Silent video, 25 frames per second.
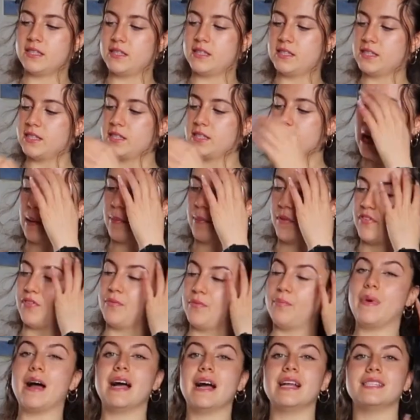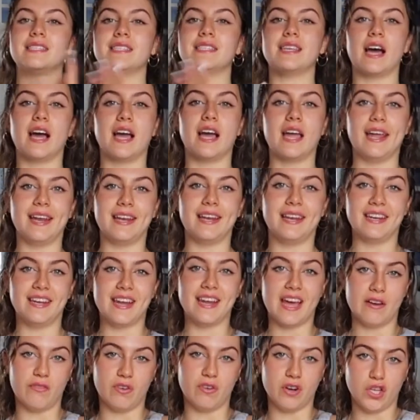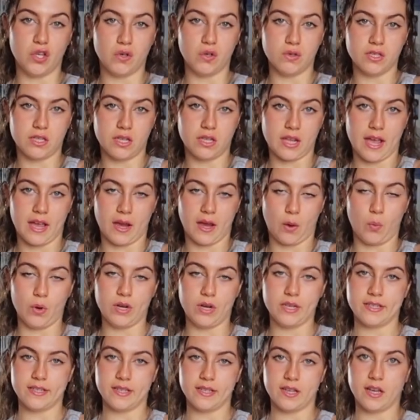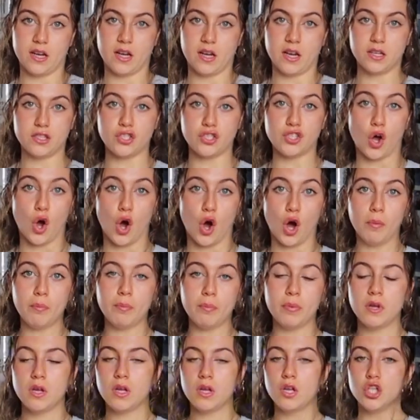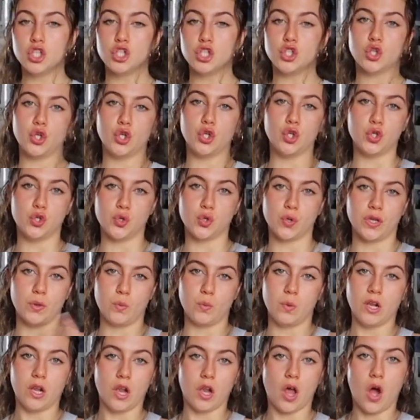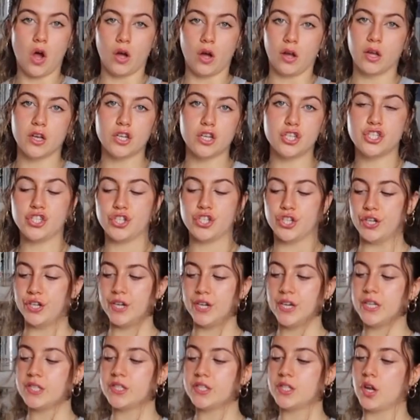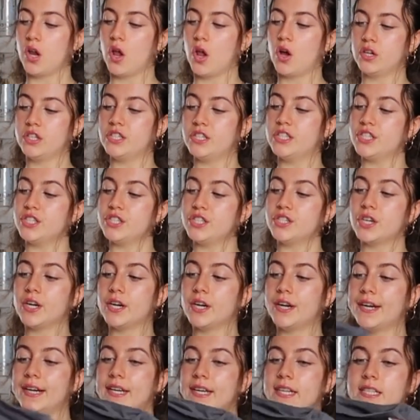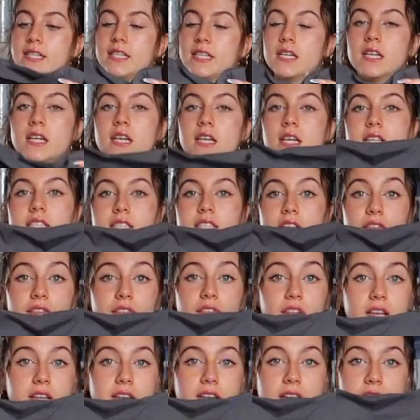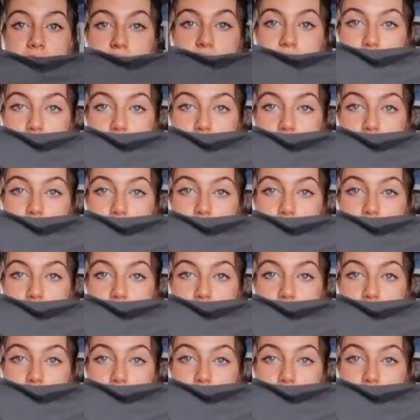this type of pants I never use like with the top, so usually with long shirt, long t-shirt, something like that,